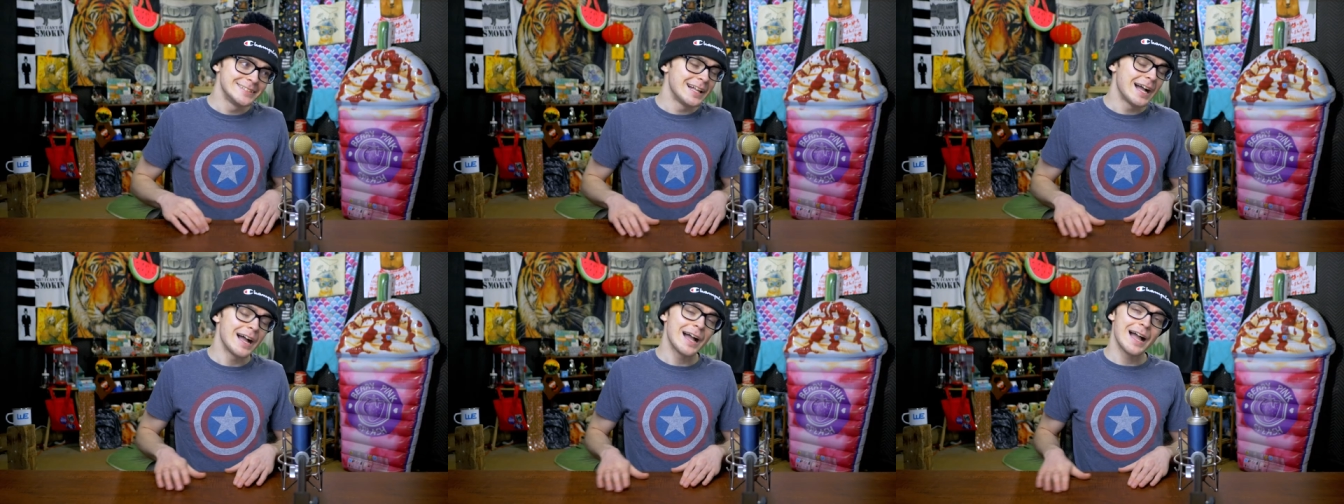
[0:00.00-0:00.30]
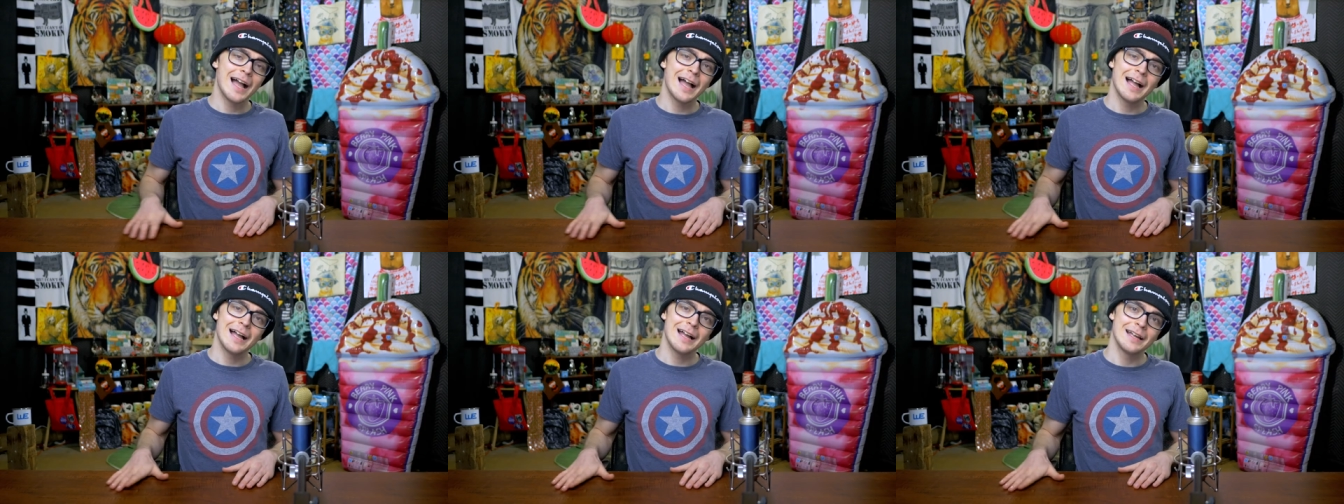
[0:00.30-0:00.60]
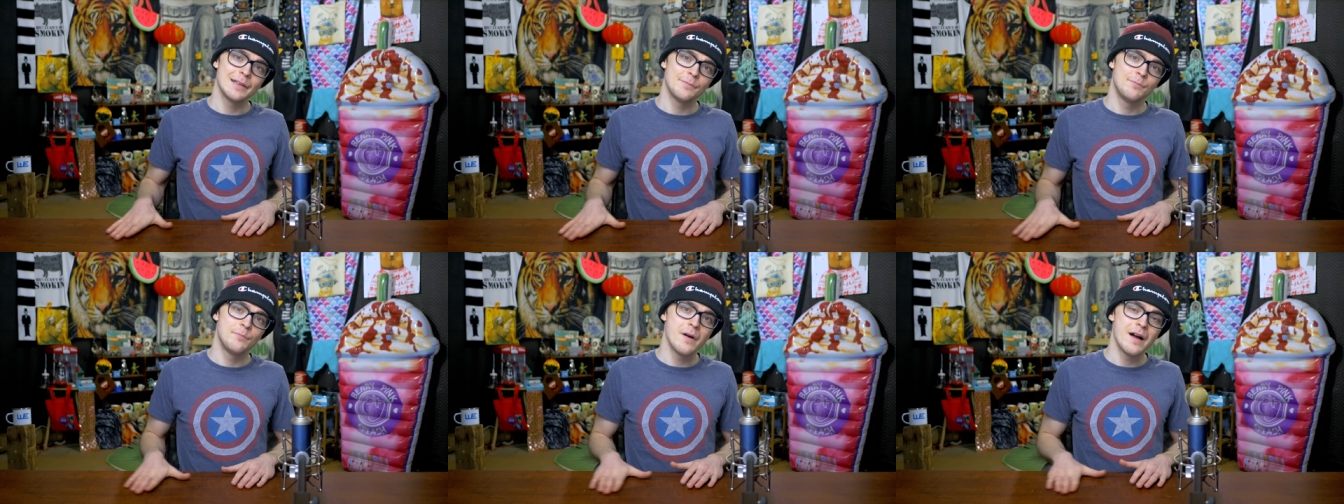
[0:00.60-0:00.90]

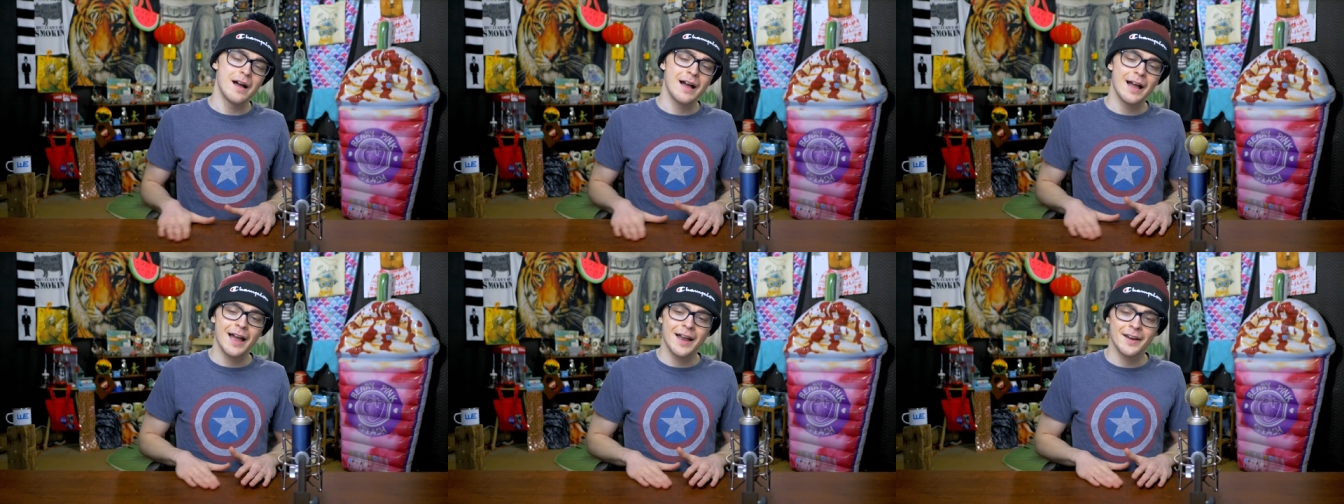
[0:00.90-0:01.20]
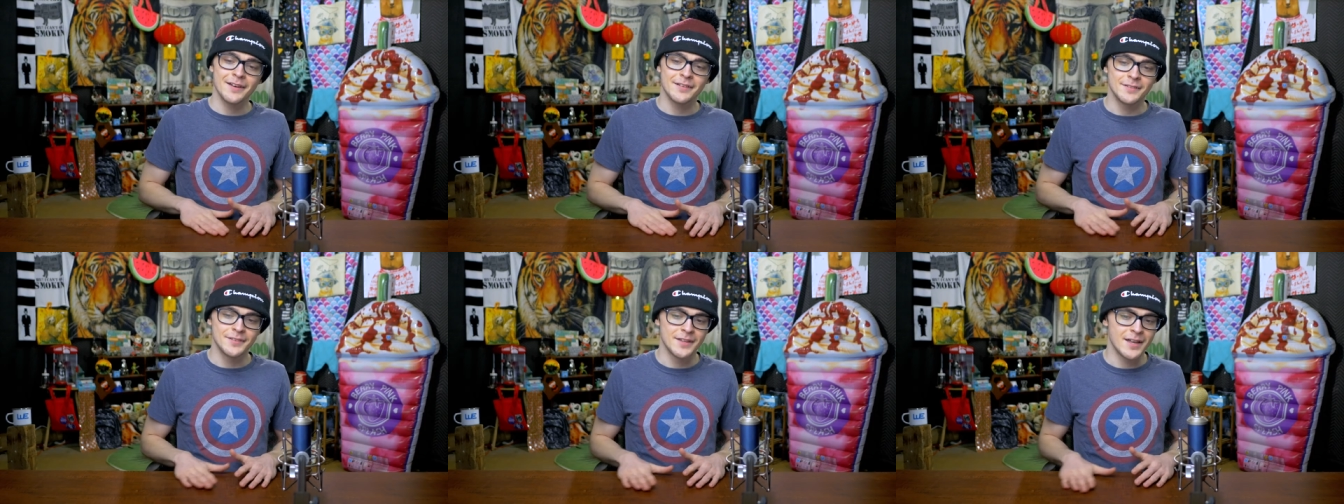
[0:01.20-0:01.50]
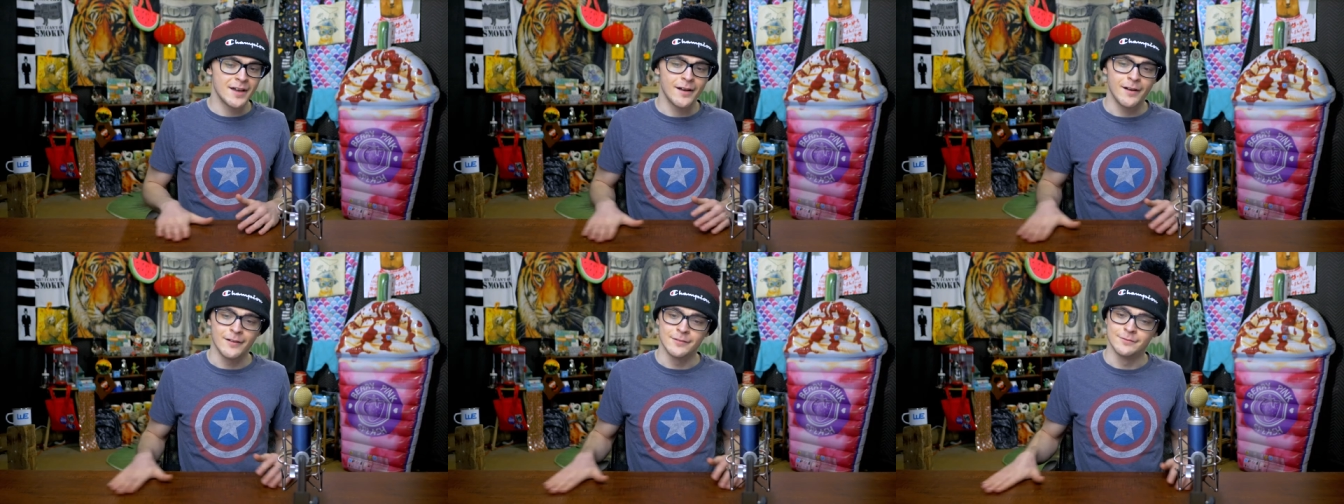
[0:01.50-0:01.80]
I don't
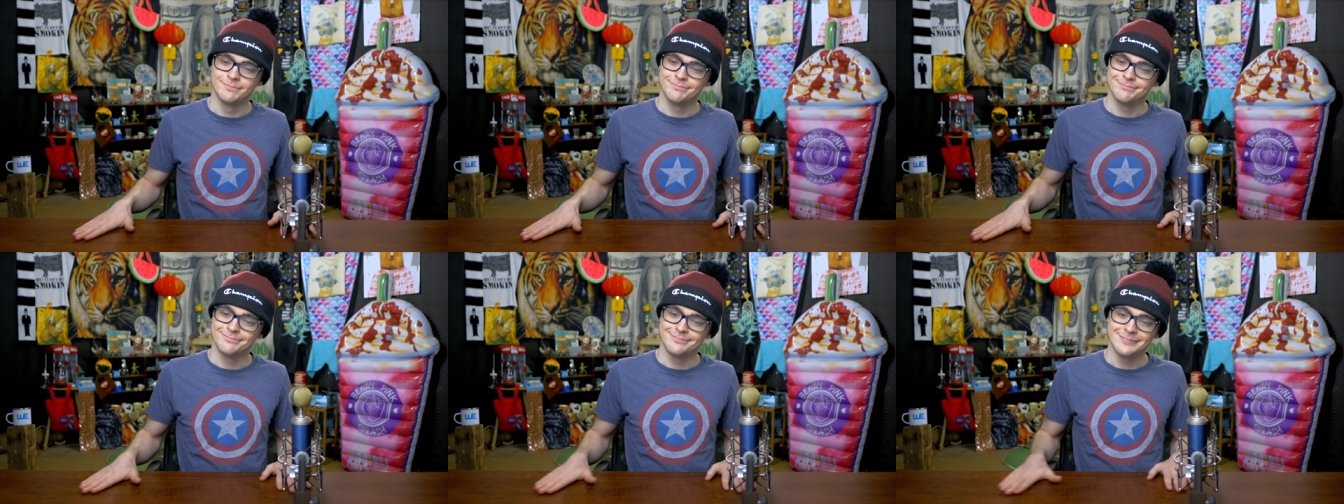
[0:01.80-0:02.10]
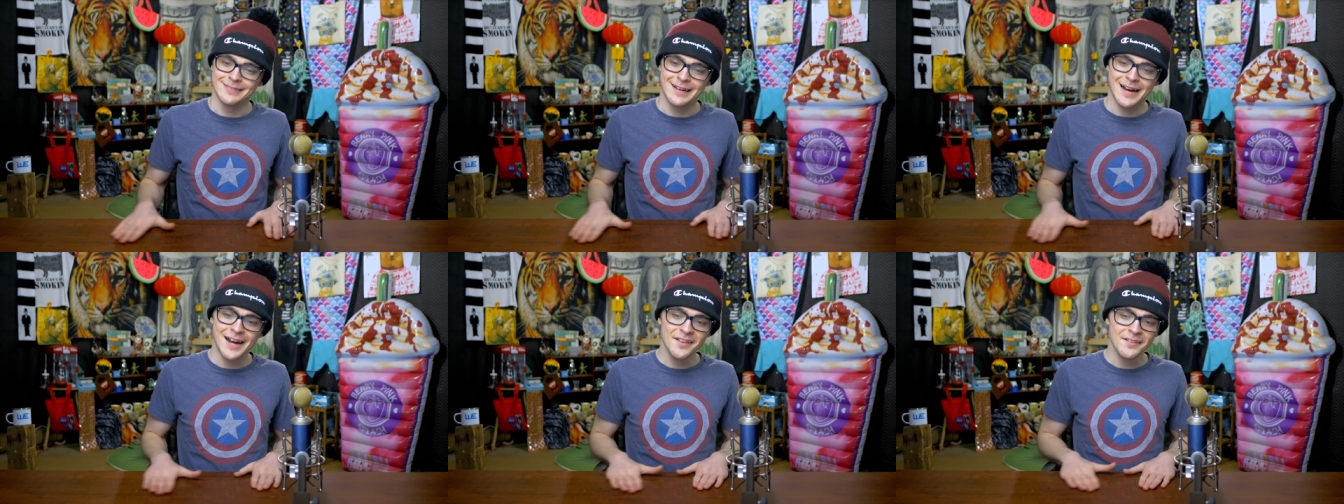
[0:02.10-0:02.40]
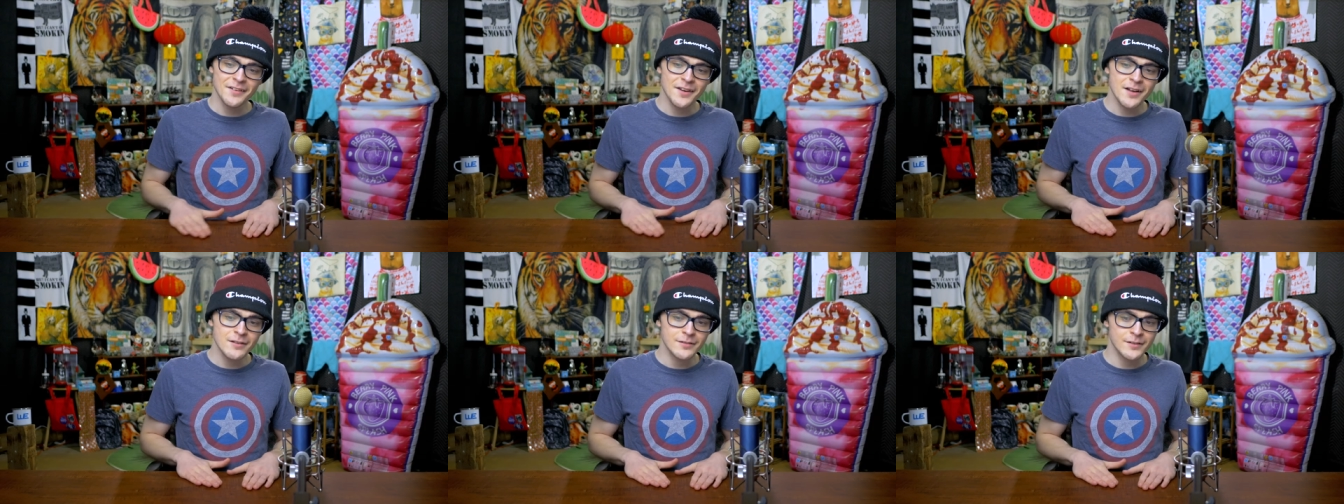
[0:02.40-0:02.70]
know,
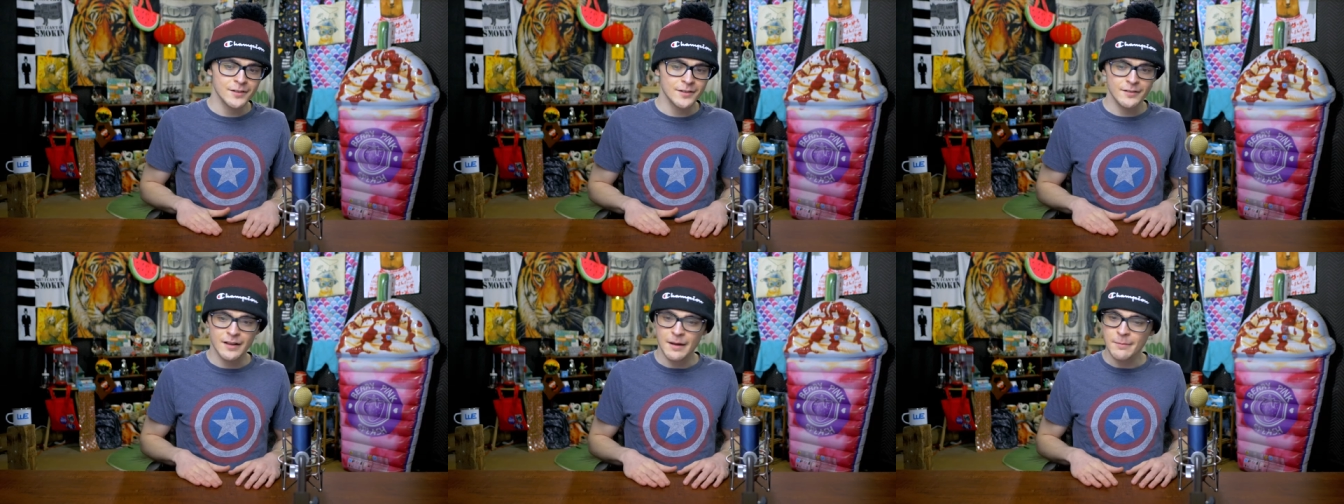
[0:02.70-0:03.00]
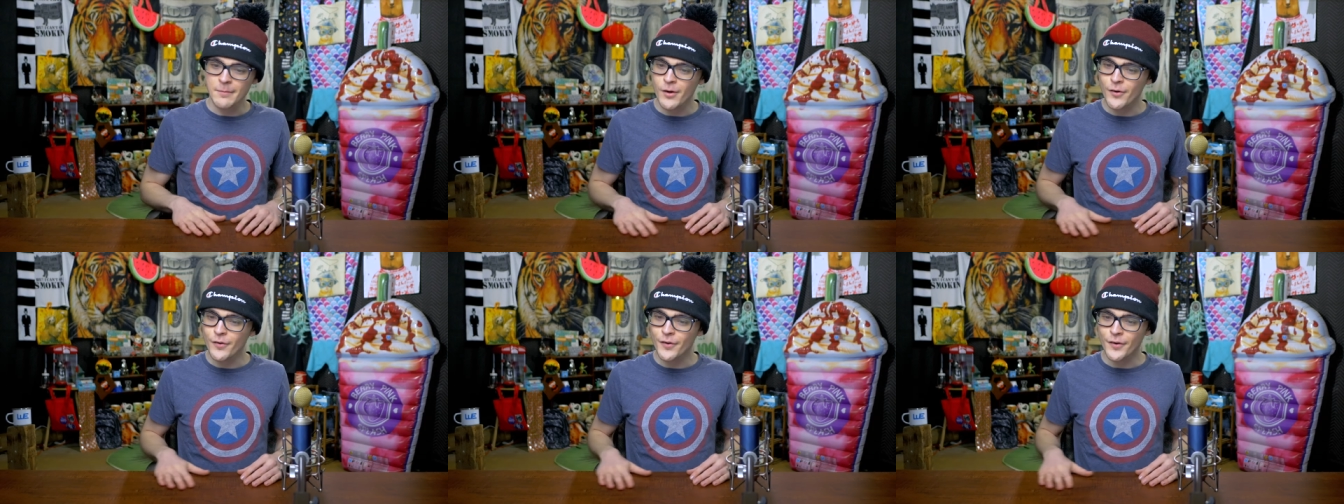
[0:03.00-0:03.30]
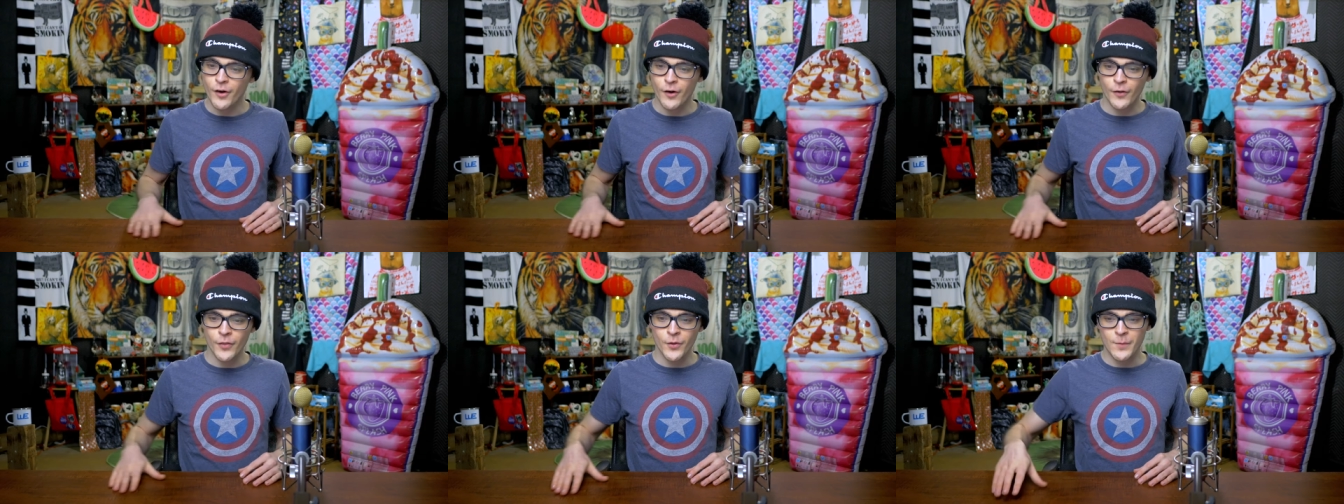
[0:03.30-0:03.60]
dude. I'm
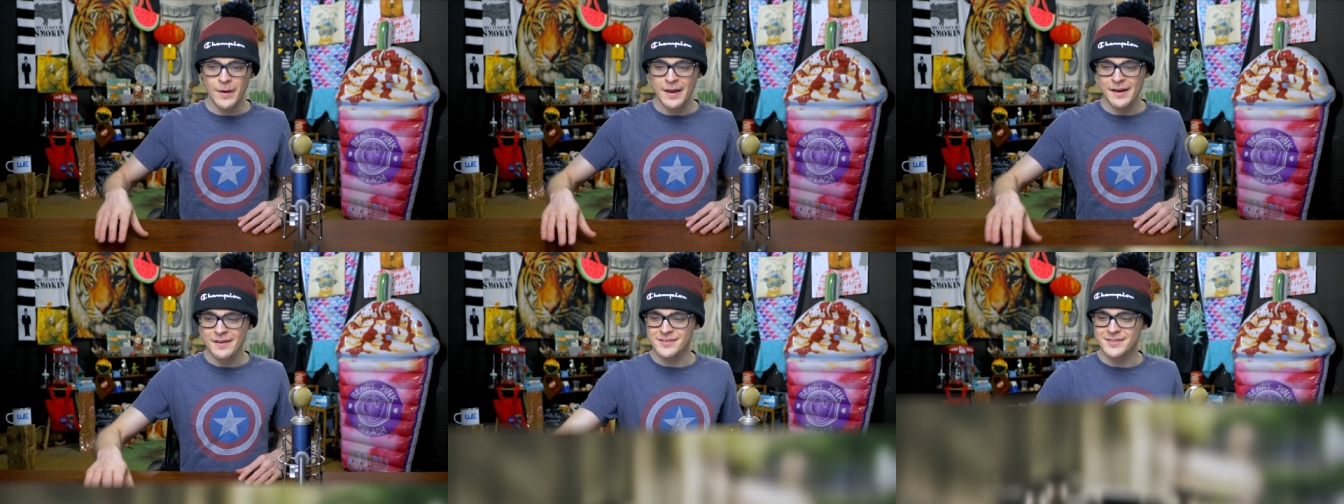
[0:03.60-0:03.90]
going all the way to